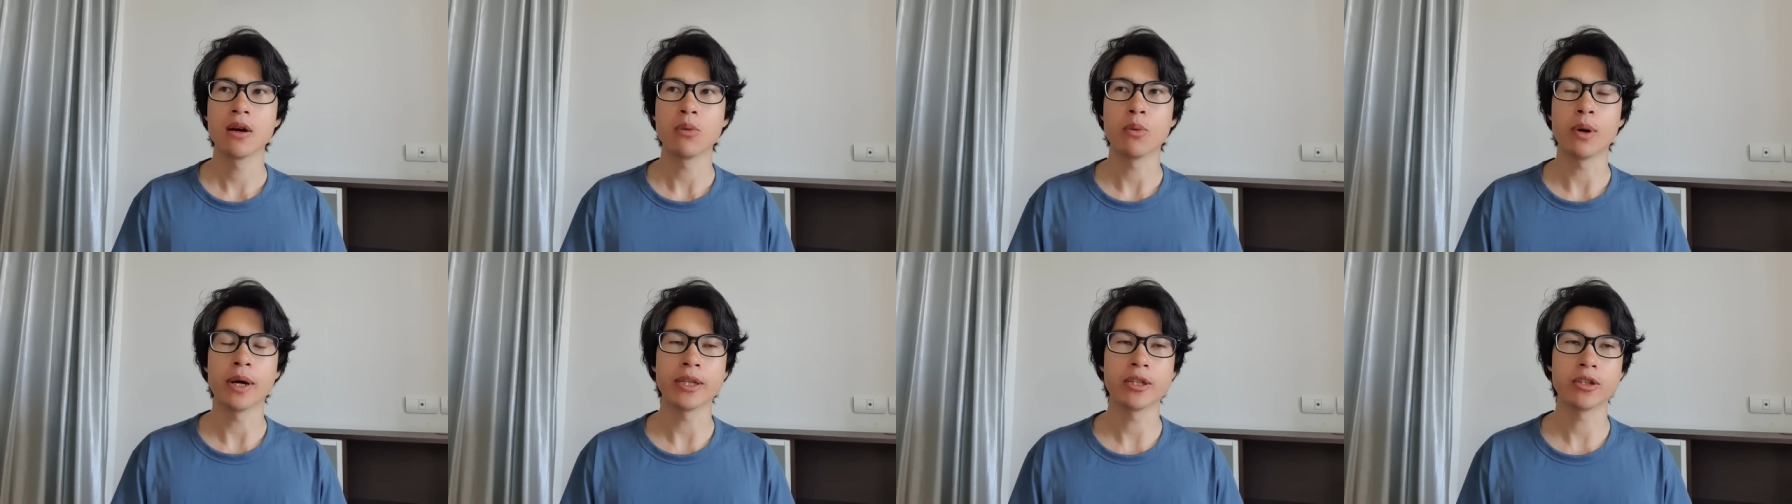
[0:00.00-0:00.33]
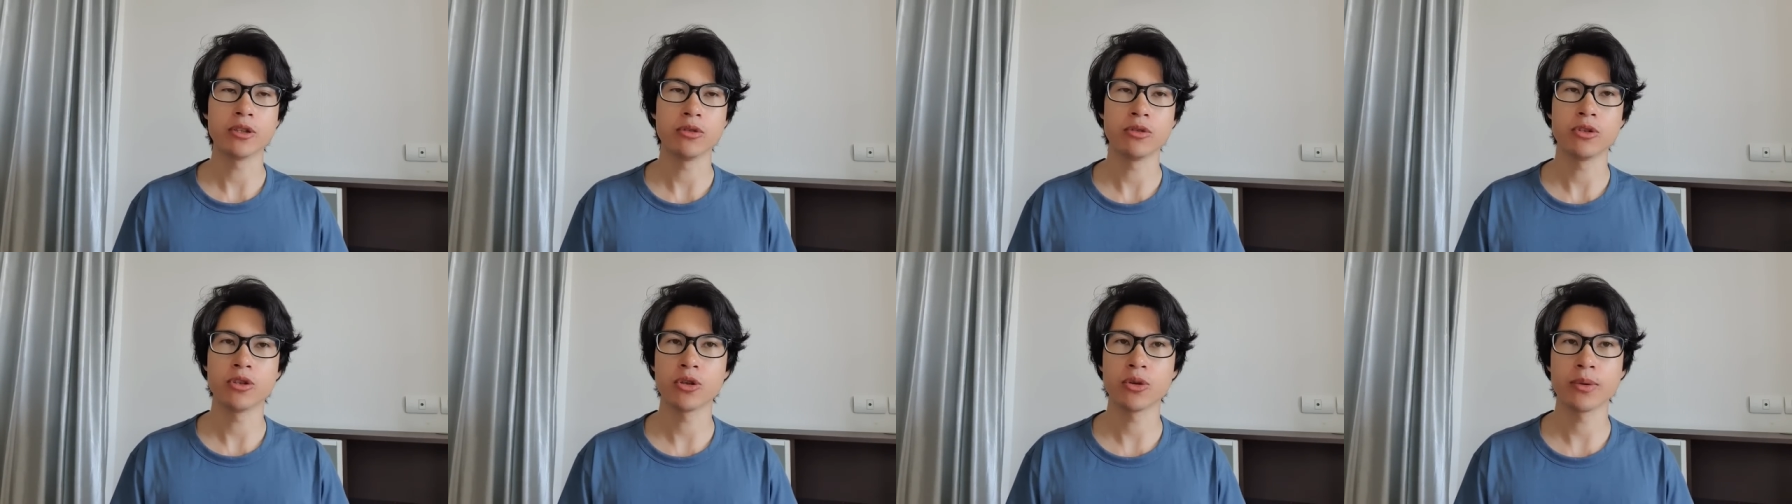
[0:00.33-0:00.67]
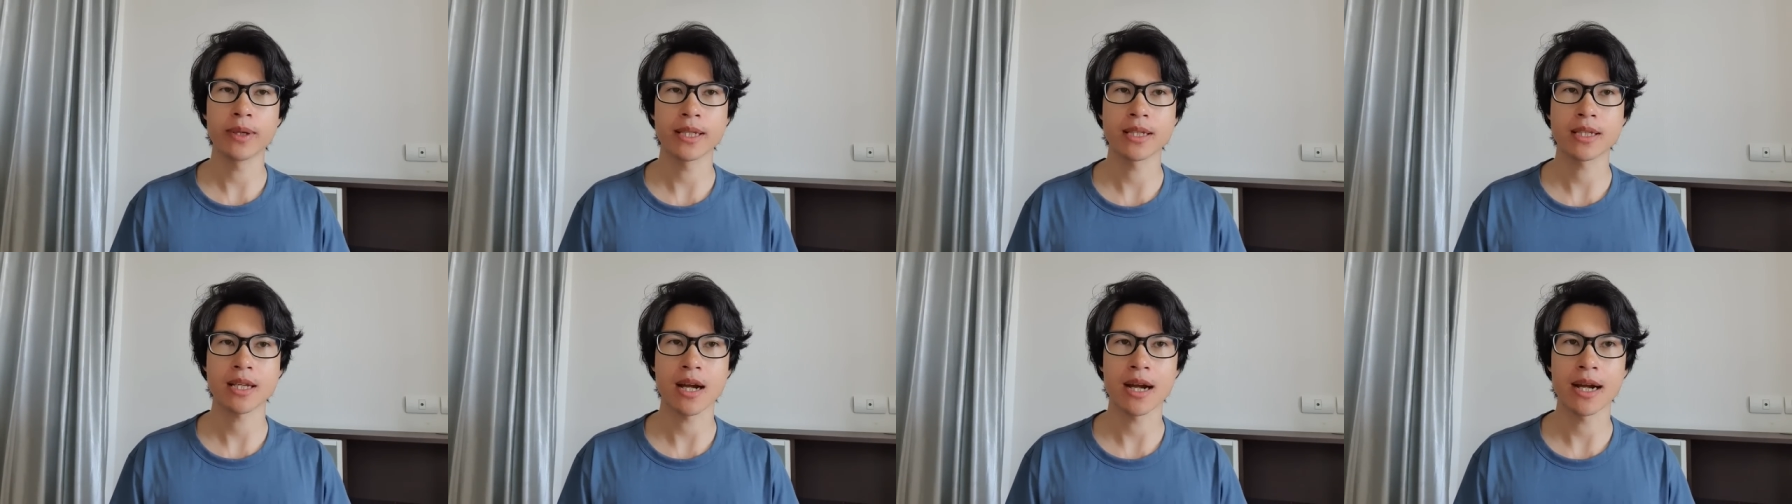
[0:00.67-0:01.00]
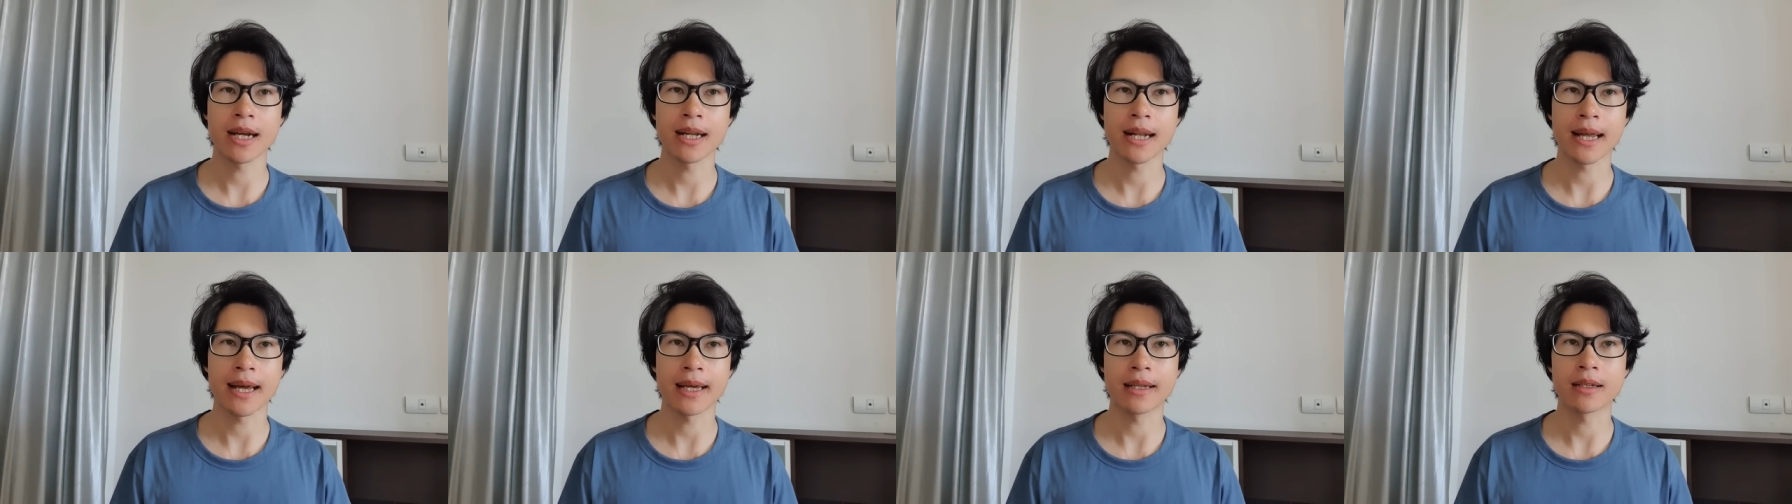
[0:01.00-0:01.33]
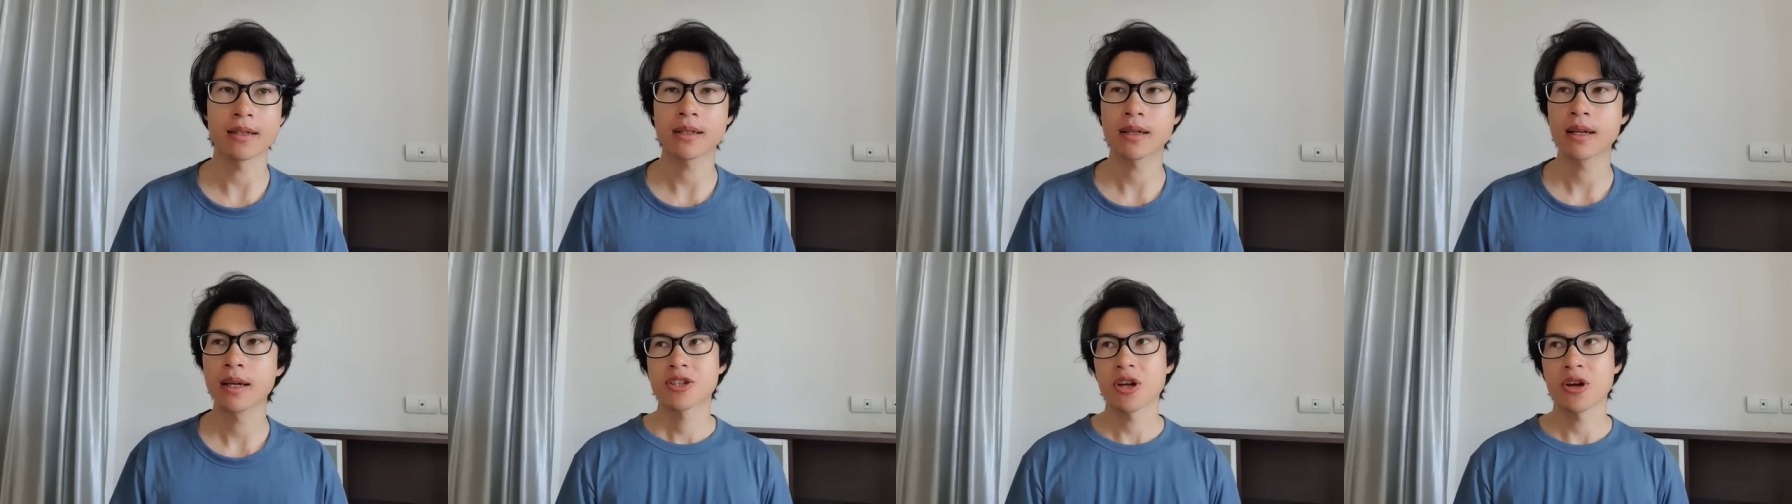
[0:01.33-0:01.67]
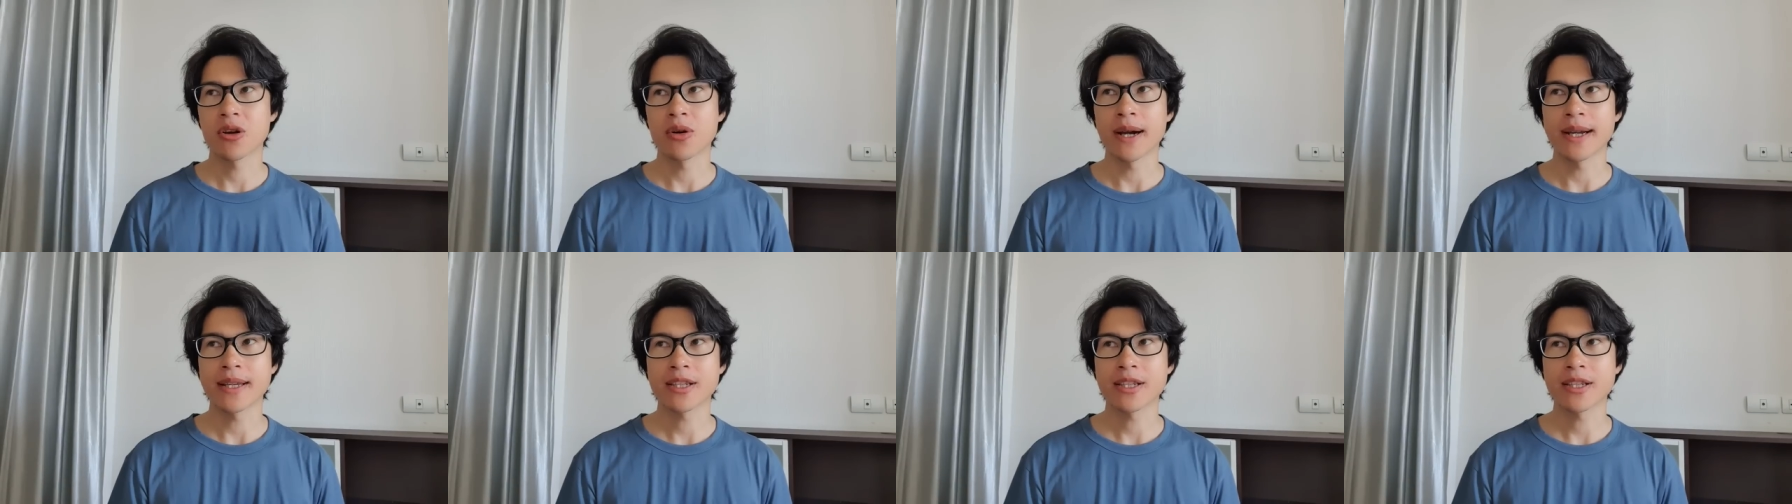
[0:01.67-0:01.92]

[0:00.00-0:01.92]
what do you do in Thailand? So